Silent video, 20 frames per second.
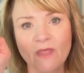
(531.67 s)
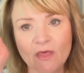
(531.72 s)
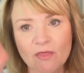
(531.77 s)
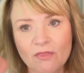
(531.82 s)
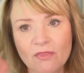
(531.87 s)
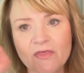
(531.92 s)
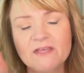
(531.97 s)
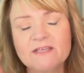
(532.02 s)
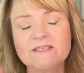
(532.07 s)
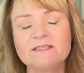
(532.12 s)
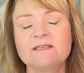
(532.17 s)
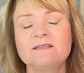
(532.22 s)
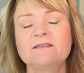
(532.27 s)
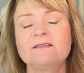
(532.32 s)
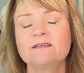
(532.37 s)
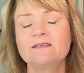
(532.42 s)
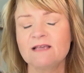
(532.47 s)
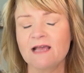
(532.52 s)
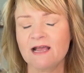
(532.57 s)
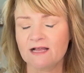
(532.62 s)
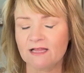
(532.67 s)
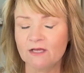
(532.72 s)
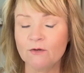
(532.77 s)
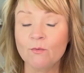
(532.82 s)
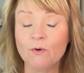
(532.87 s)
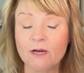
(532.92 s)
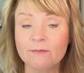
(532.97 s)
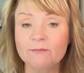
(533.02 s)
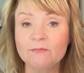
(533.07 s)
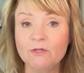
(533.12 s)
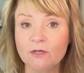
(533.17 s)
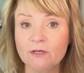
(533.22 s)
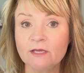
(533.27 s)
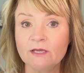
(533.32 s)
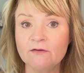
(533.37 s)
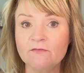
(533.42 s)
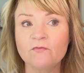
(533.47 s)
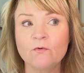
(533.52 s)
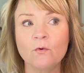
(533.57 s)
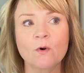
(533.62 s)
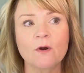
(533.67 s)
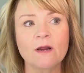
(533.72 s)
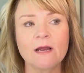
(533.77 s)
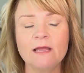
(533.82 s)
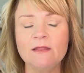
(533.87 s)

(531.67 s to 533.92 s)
this is exactly what I'm looking for.